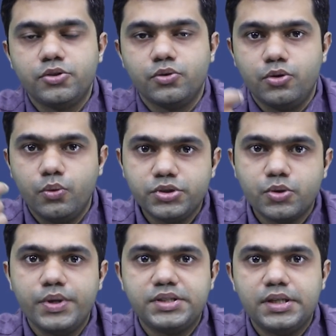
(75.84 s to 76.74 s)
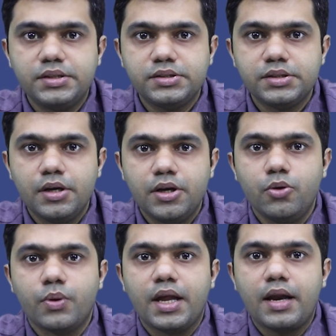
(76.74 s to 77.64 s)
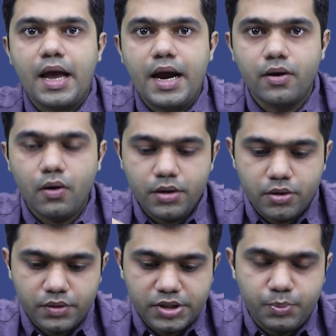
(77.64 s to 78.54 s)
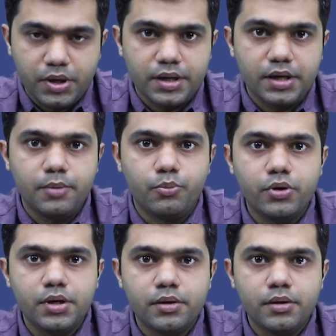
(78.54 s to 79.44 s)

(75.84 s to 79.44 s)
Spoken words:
So those questions you can add on to this particular book.